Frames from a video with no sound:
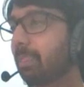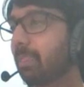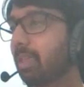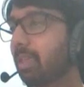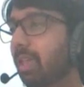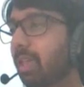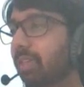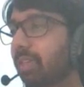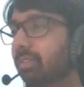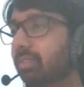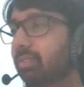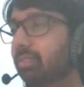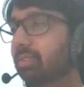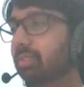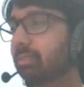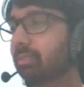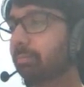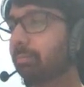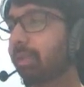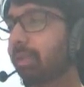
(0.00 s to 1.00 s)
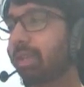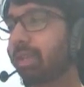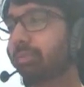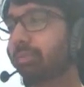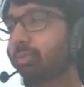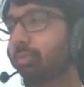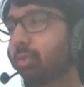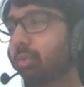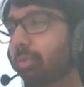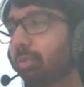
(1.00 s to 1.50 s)
And this is
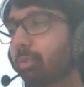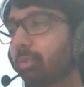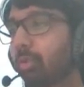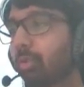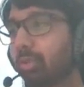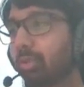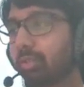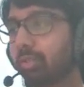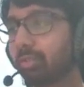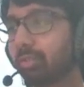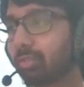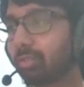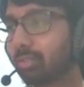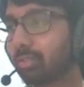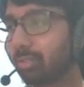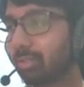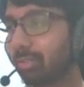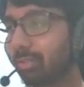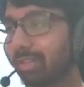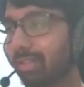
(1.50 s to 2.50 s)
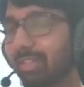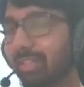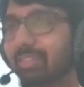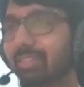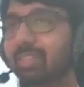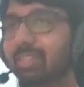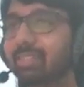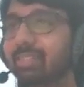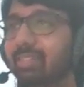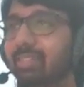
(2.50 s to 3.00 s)
blindfold mode. So click
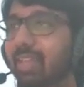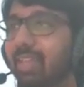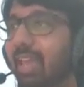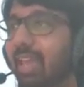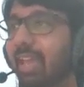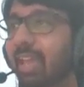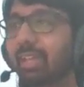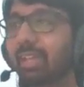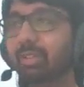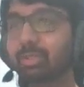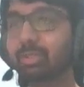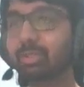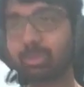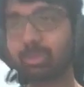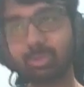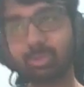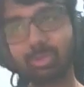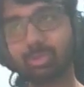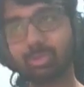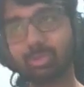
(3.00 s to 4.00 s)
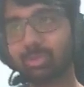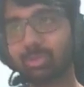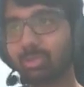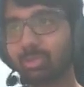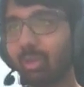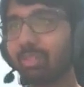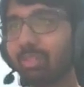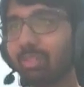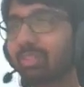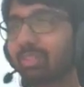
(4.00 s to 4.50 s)
this and your student should
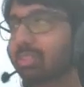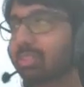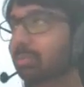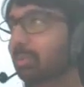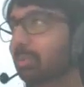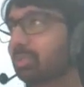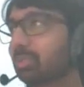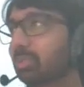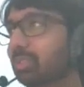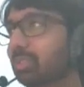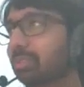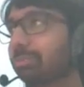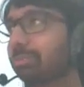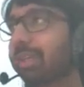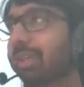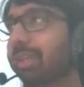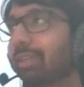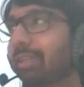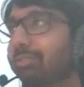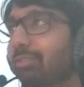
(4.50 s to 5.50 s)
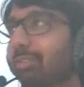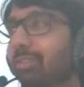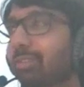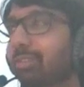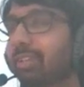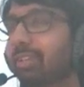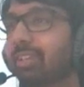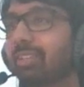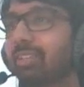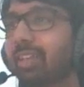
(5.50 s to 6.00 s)
solve this position
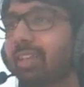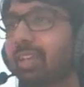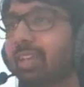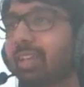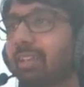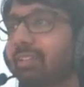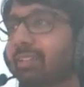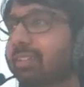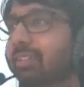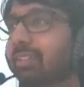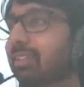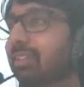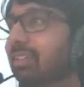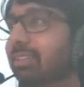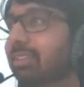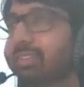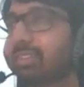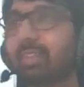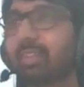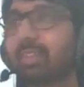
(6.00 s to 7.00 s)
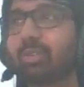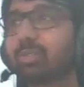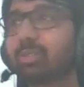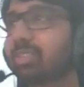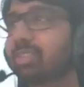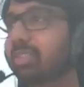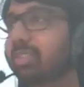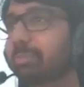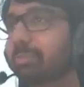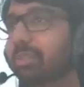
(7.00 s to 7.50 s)
blindfolded in the head. They don't
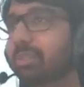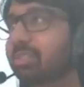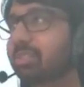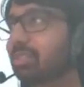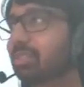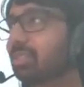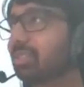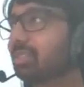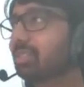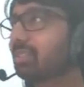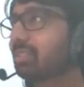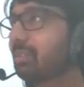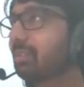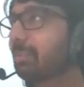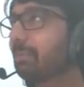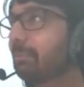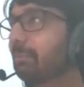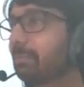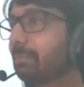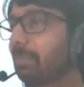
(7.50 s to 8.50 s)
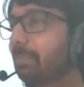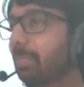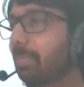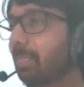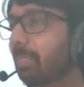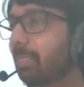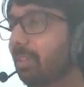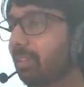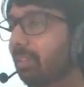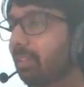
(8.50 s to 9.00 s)
see the pieces.
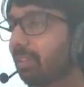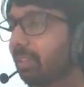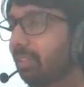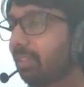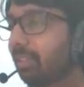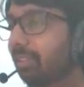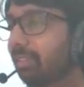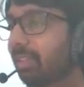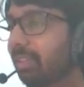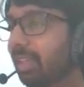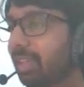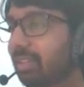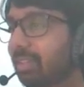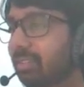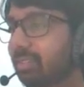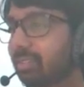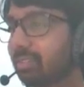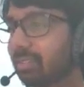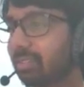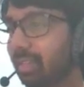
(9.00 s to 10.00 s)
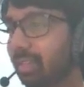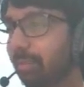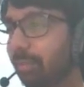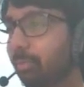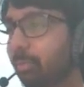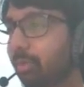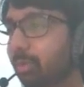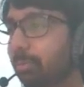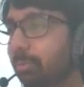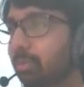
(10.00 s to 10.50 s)
The next is set a
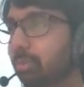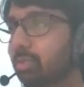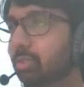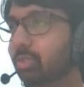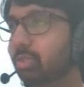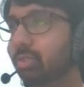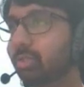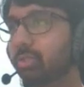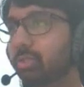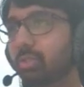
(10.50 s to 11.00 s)
board position.